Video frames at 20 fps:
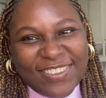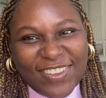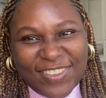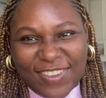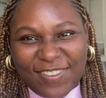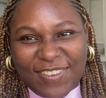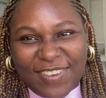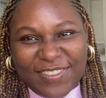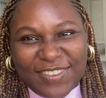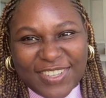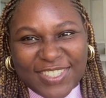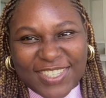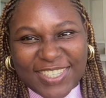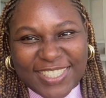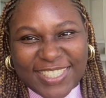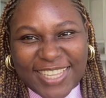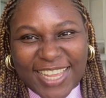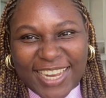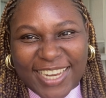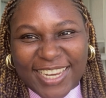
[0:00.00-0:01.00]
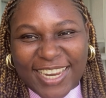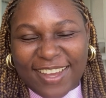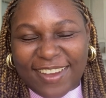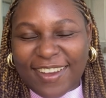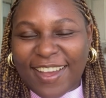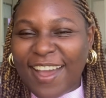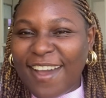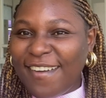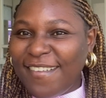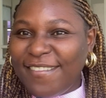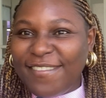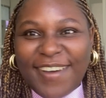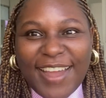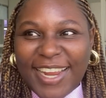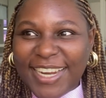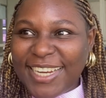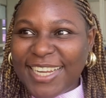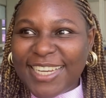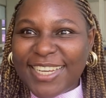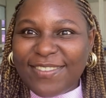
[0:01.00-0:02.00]
what some of you just said now.
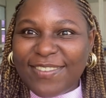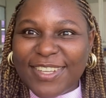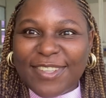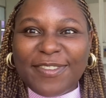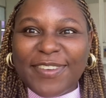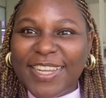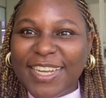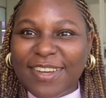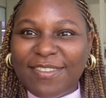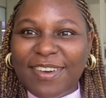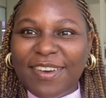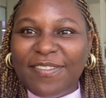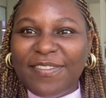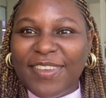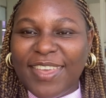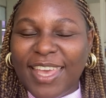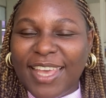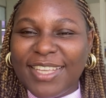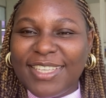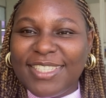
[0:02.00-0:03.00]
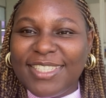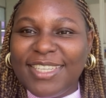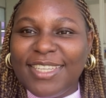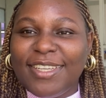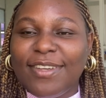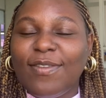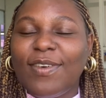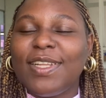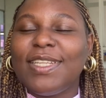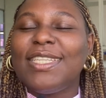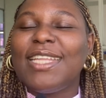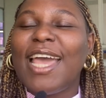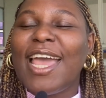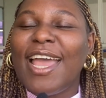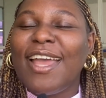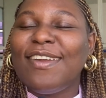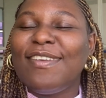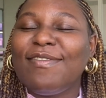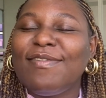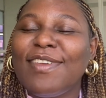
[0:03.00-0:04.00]
Finally, we're speaking about PhD. We're
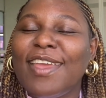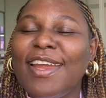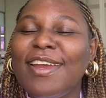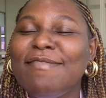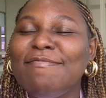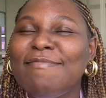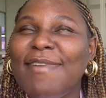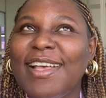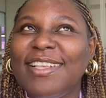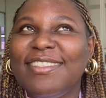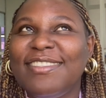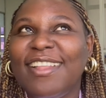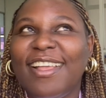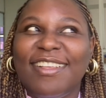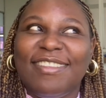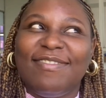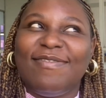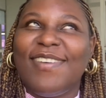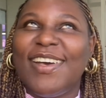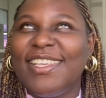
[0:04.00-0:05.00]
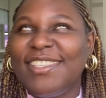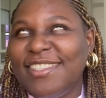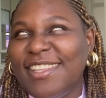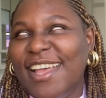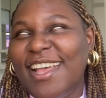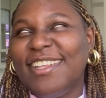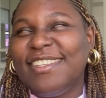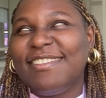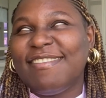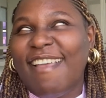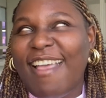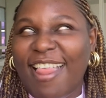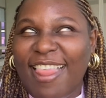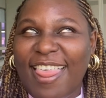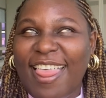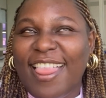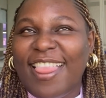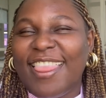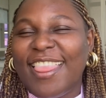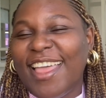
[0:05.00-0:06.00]
tired of hearing masters, blah, blah,
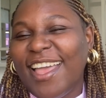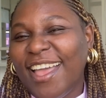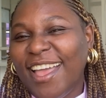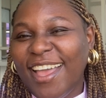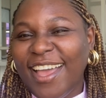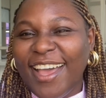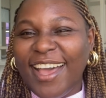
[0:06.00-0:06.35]
blah.